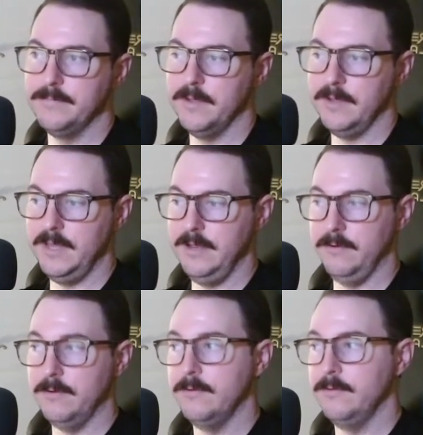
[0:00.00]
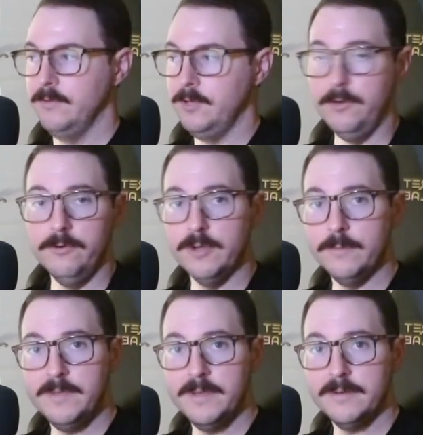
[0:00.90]
Again, huge
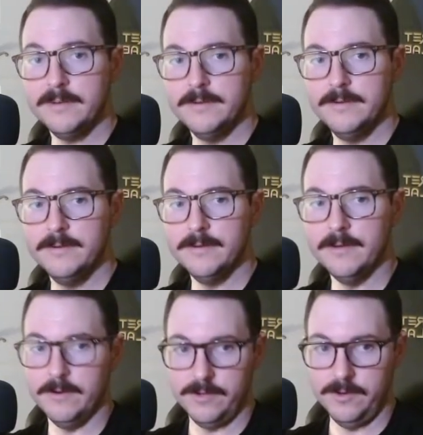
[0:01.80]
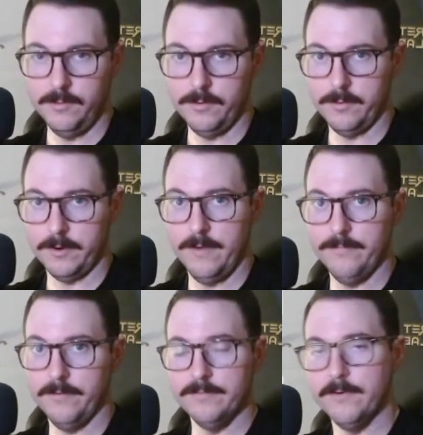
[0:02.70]
uptick. We're
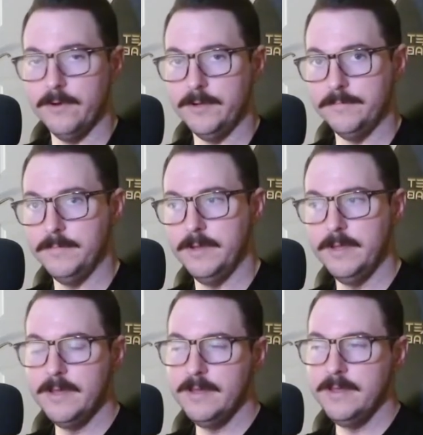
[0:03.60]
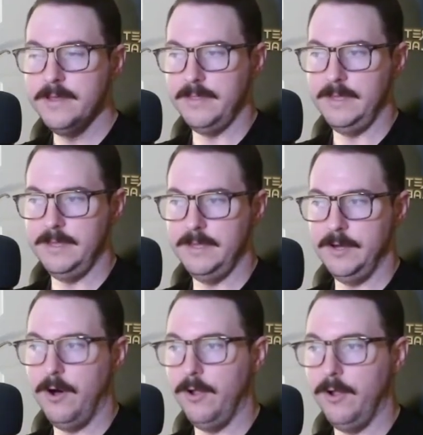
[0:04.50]
recovering from the
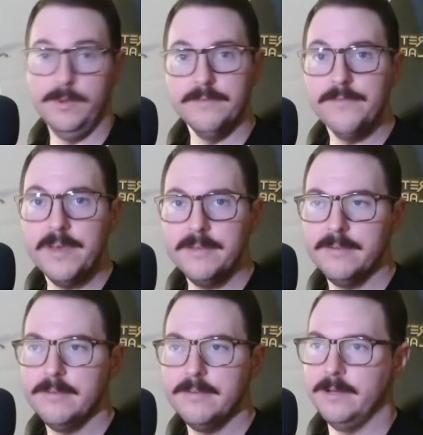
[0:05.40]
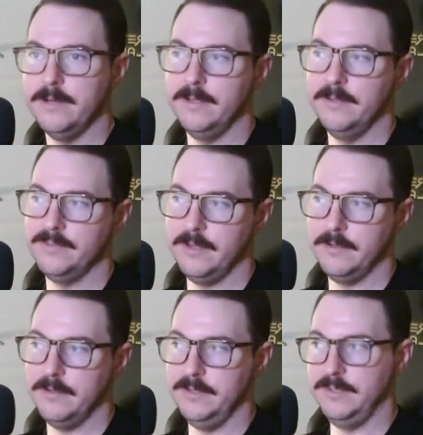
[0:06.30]
Halloween event.
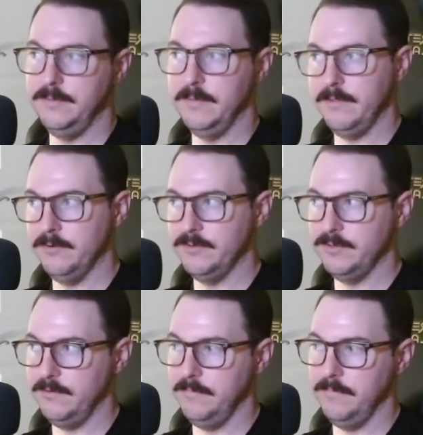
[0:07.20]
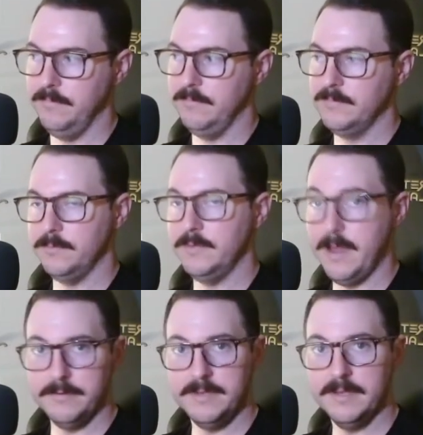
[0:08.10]
It seemed like there was some
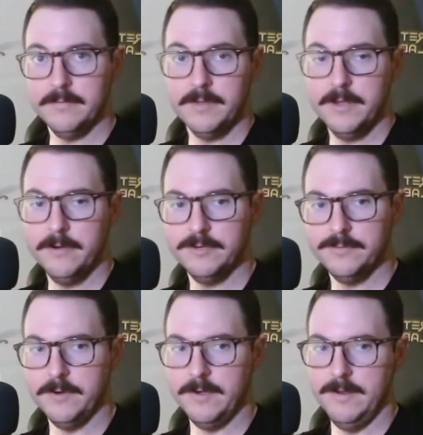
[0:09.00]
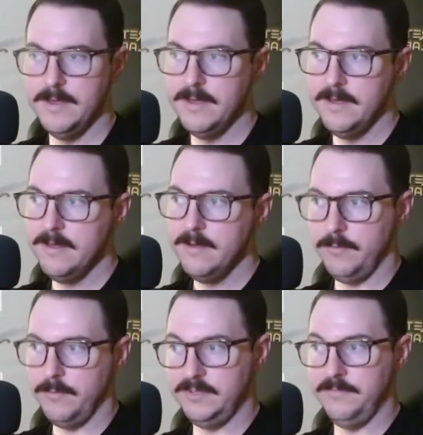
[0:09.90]
downtick in players, but
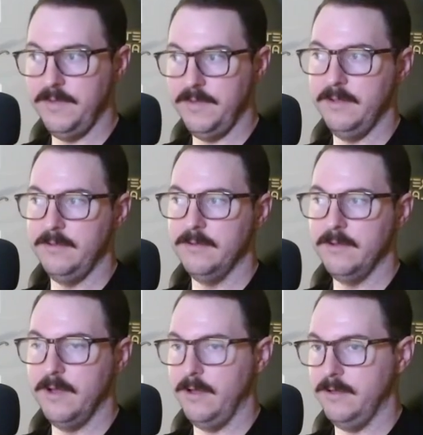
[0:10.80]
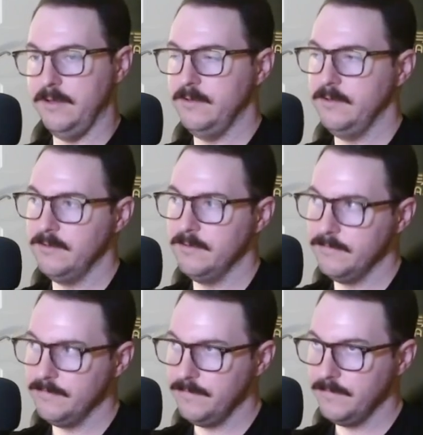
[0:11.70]
with this event,
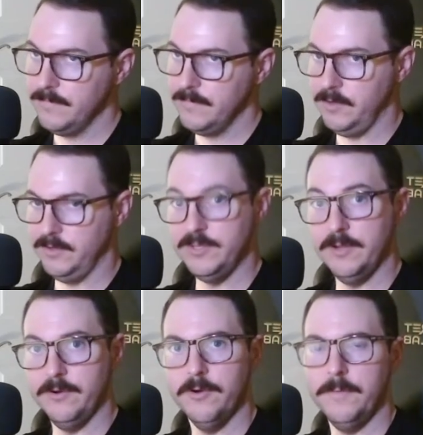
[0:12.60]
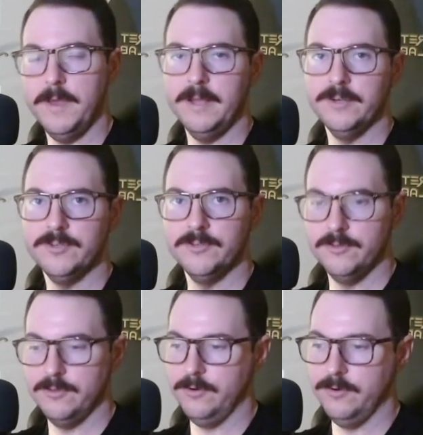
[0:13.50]
you can see on your homepage
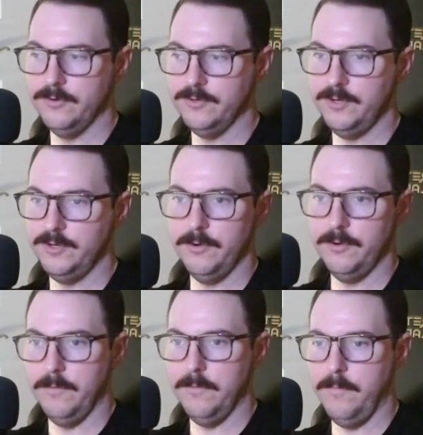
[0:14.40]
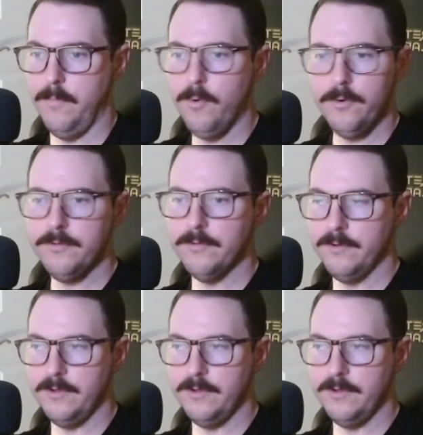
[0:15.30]
there's more